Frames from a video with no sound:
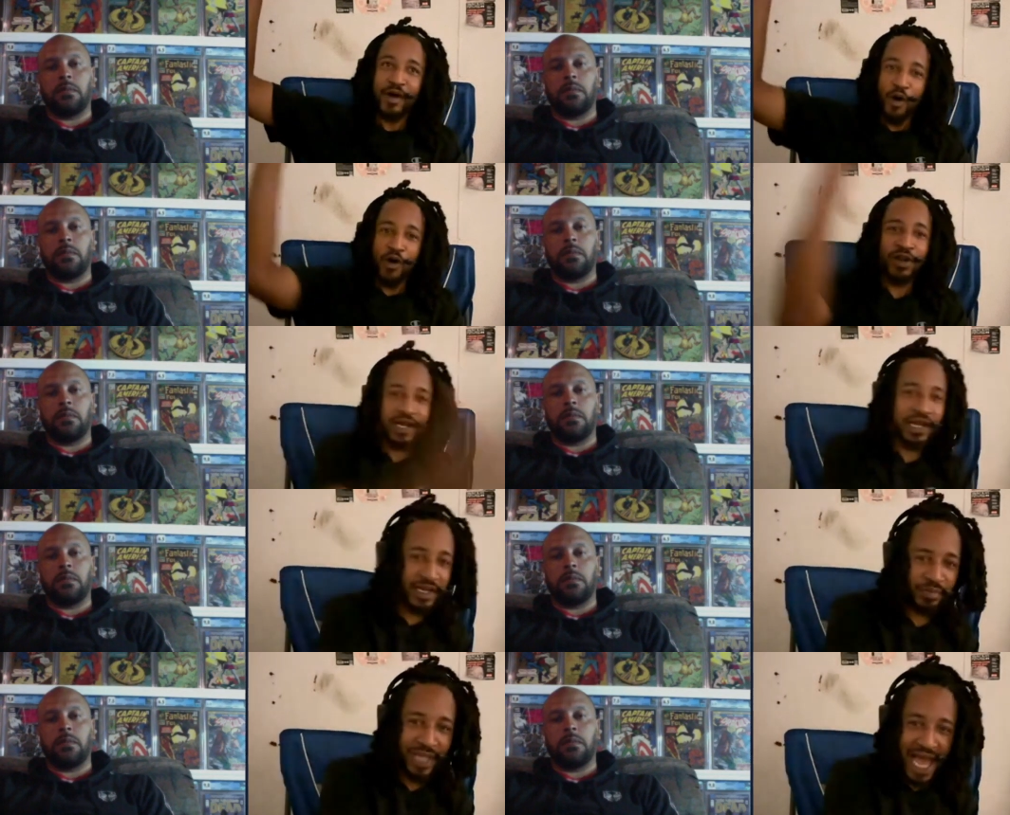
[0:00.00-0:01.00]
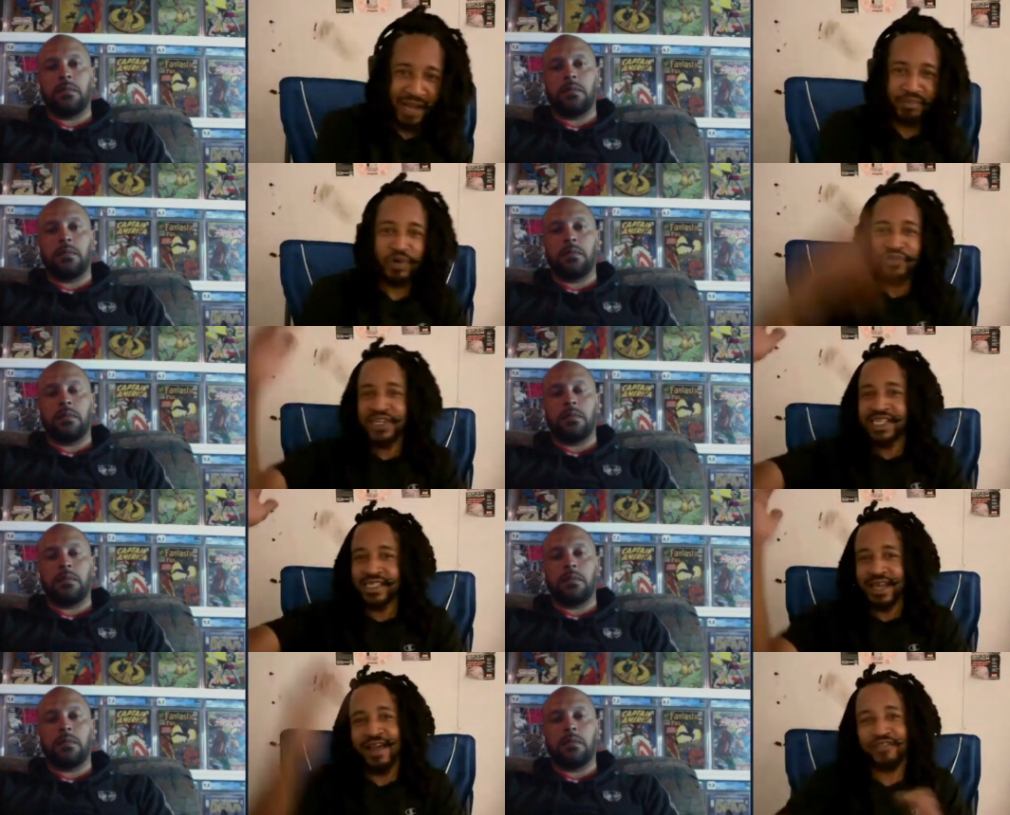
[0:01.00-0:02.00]
Speaker 1: all the good black
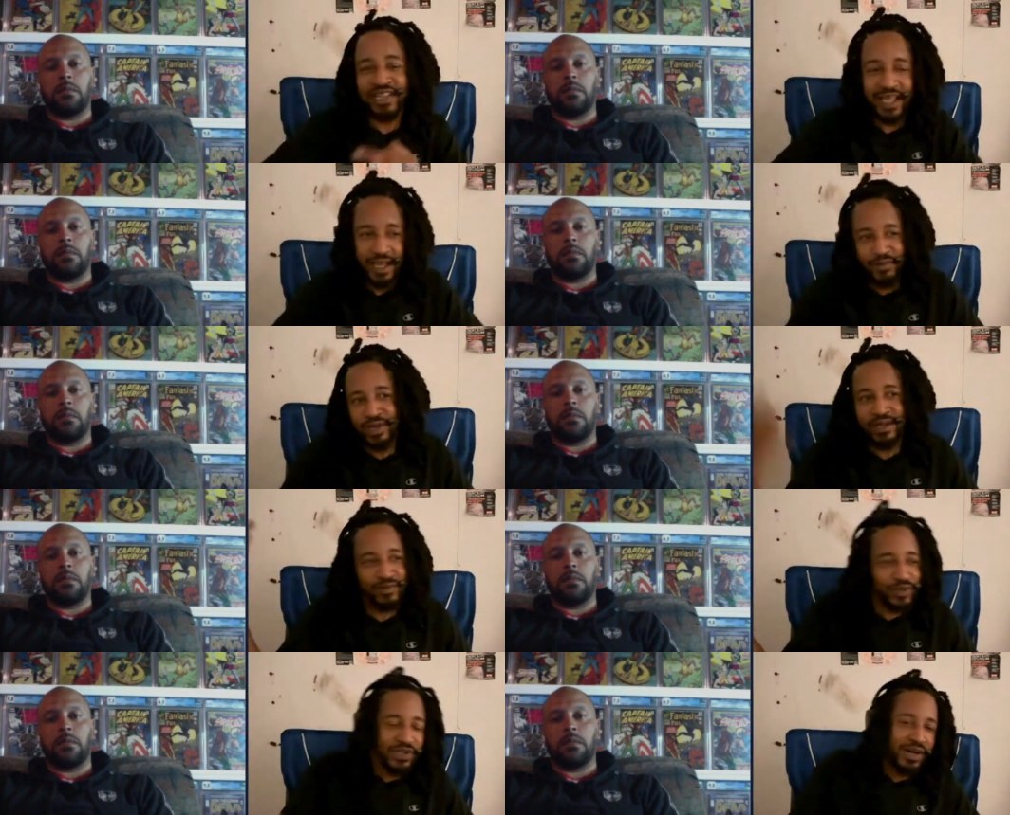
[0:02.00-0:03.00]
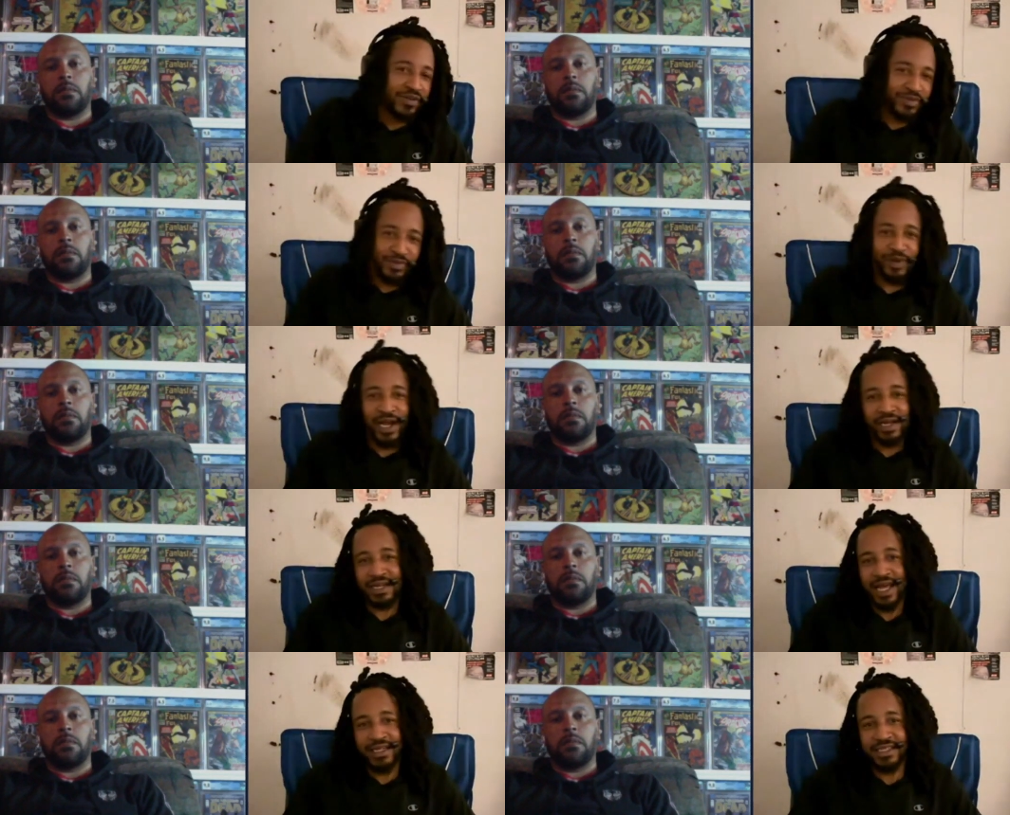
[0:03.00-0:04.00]
movies, everything. We could, you know, we got
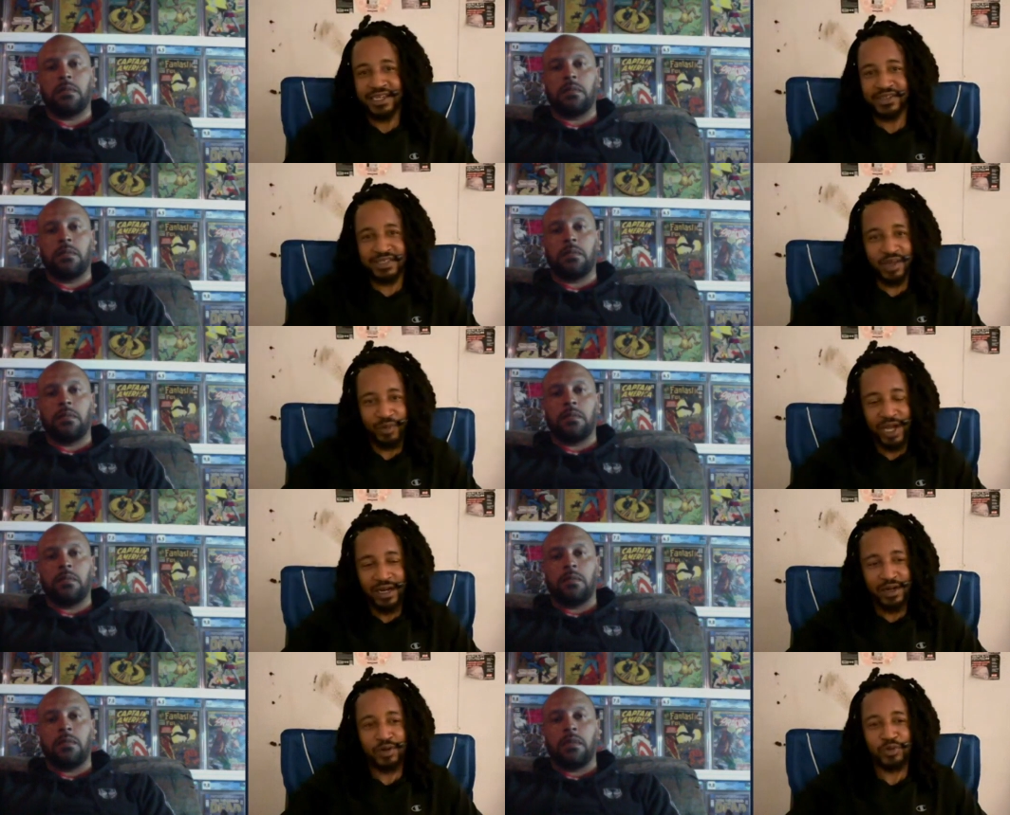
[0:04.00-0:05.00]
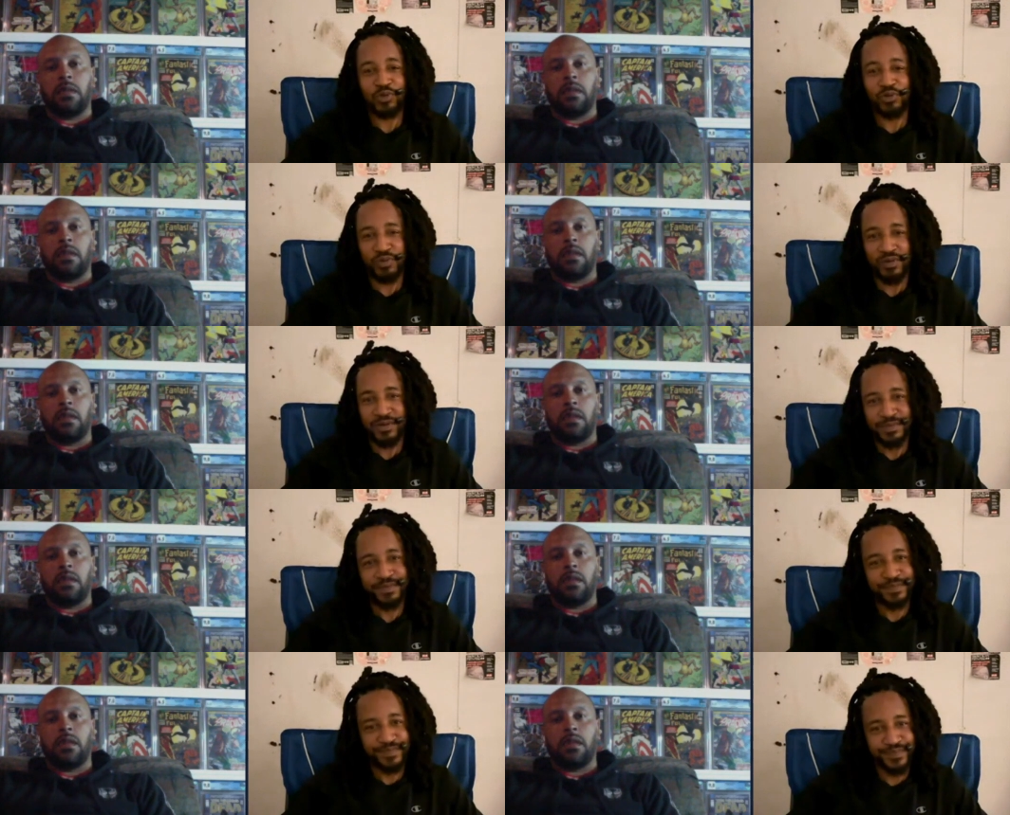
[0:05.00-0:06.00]
a lot of tiers that we got to go
Speaker 2: through.
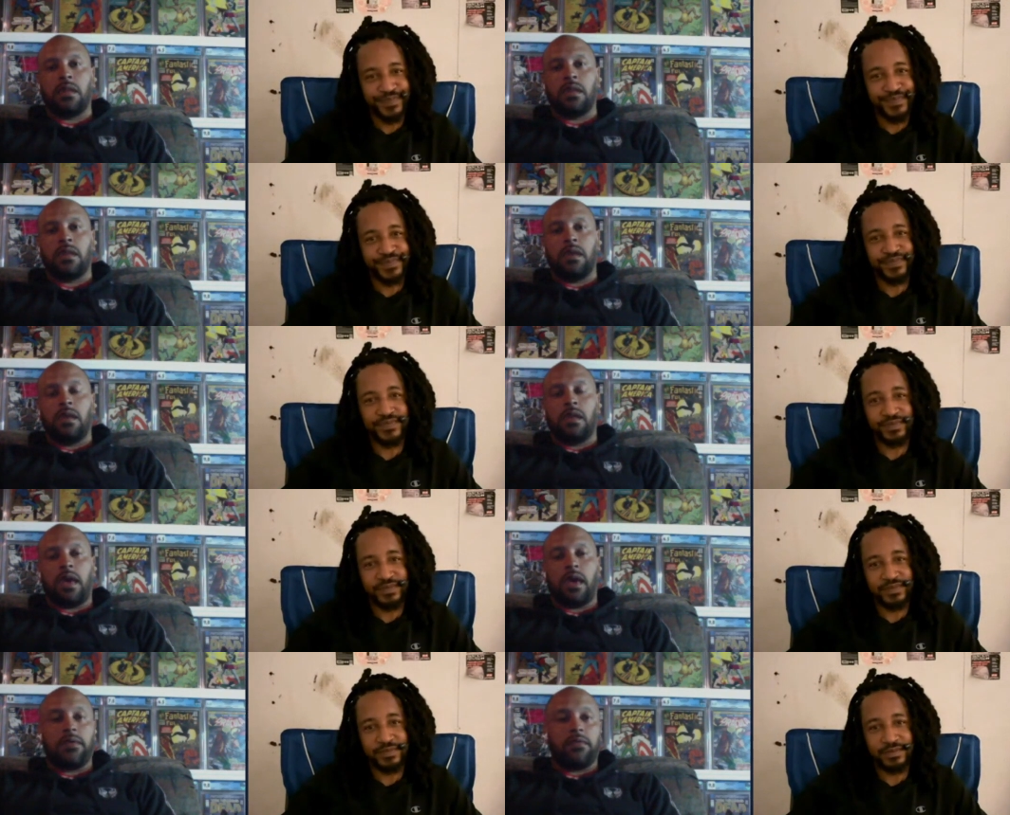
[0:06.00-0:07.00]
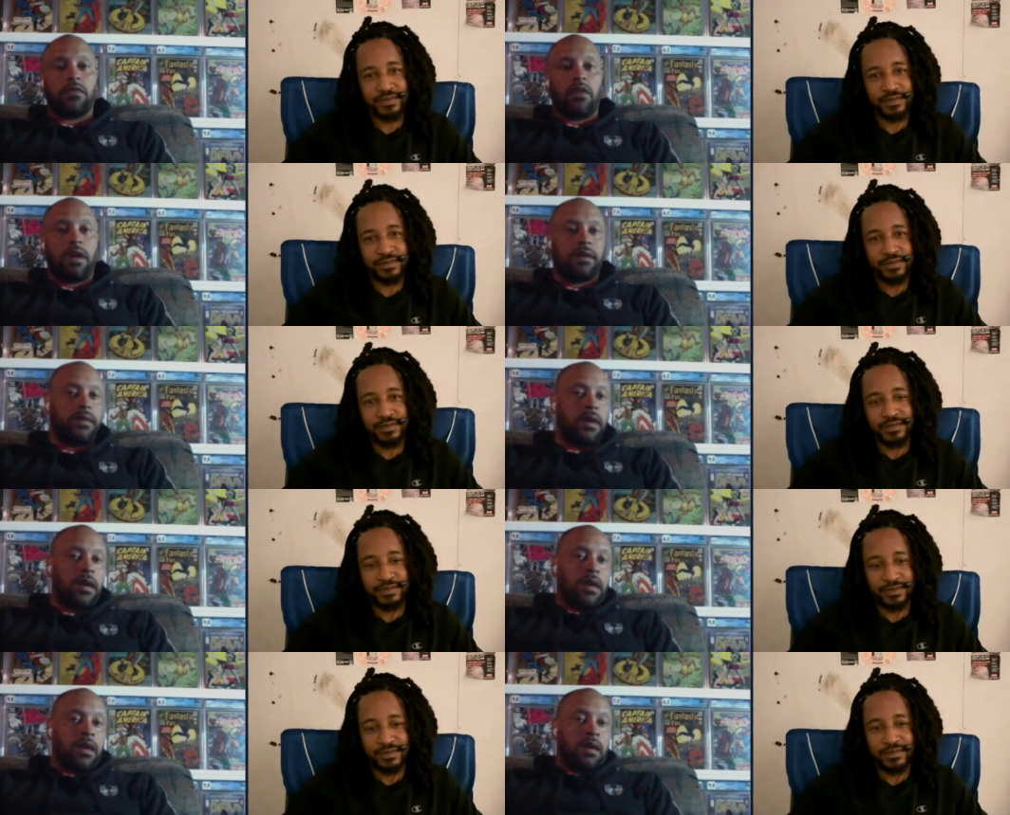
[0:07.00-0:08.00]
Hey, great.
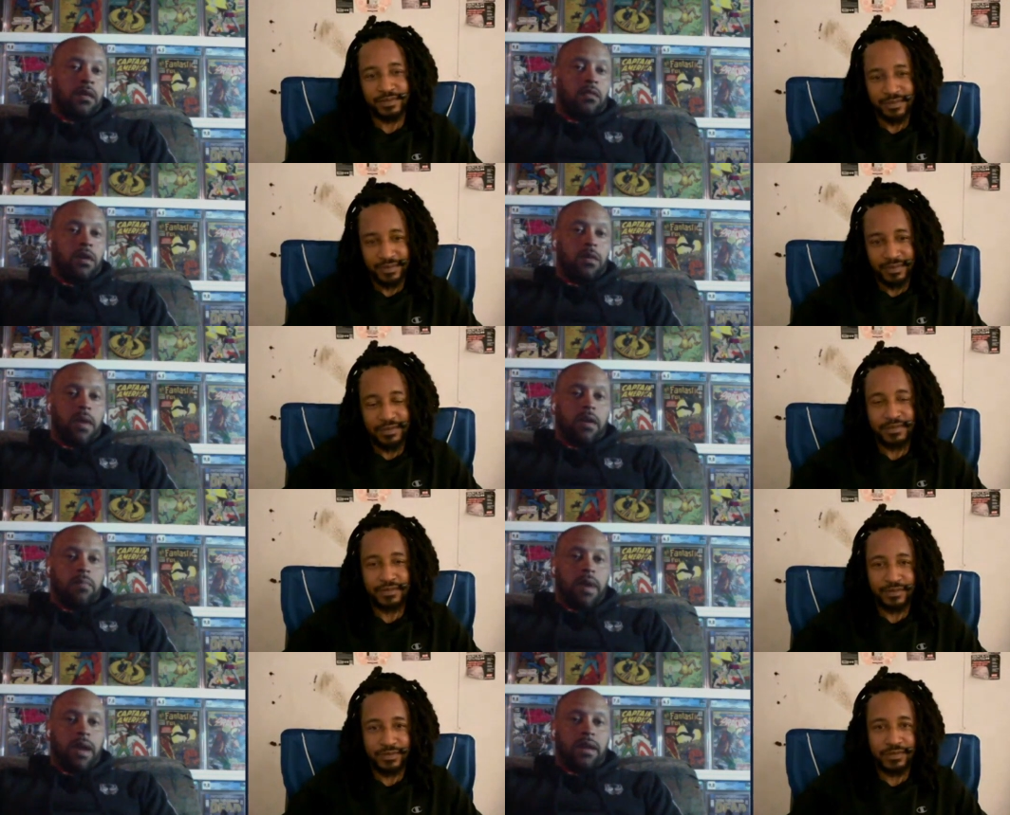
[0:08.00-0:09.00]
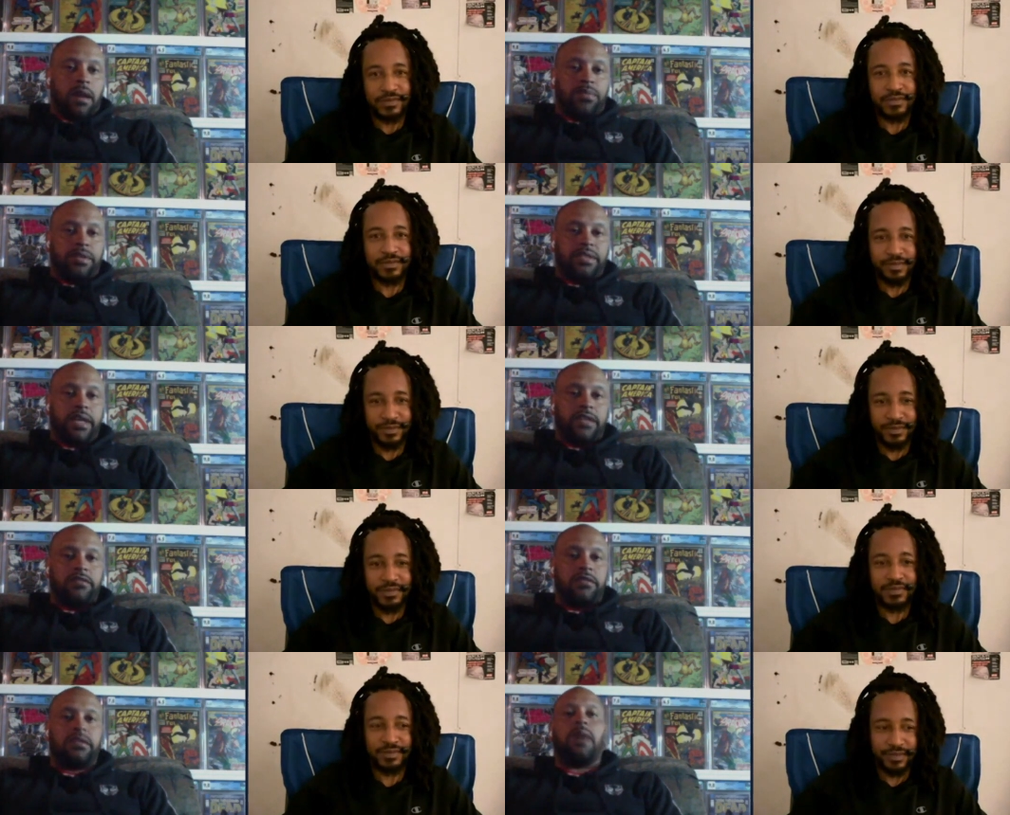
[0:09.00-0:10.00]
Hope everybody, I
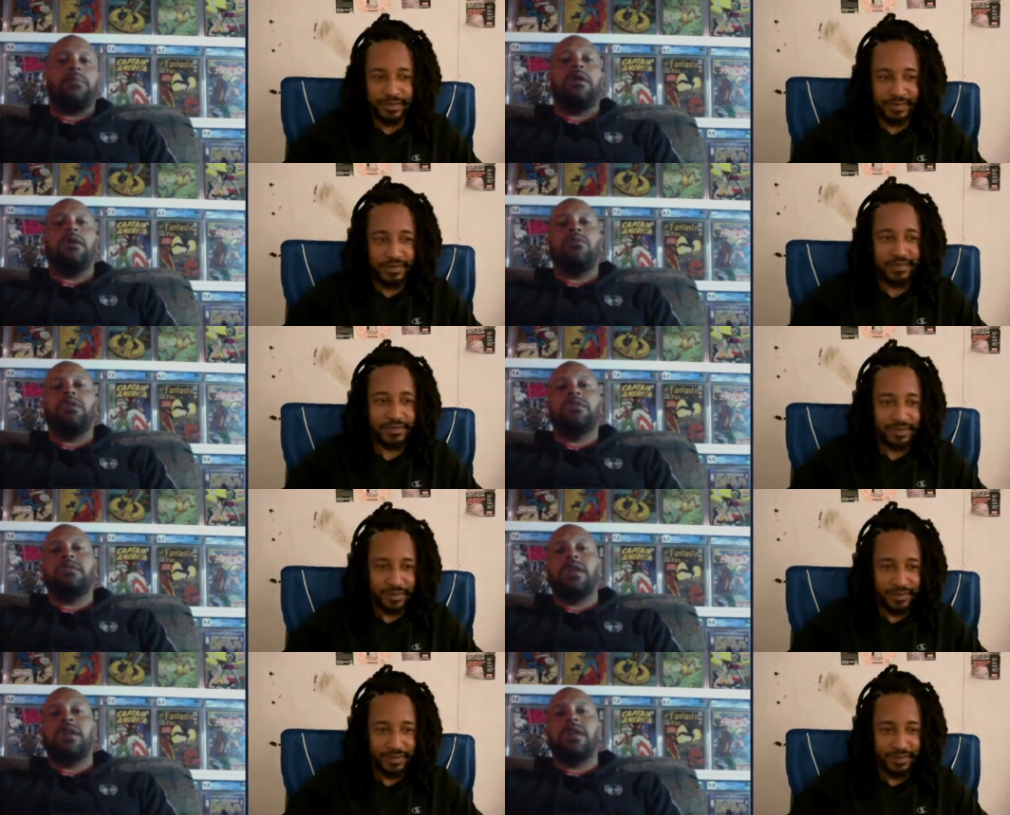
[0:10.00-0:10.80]
appreciate you stopping in with us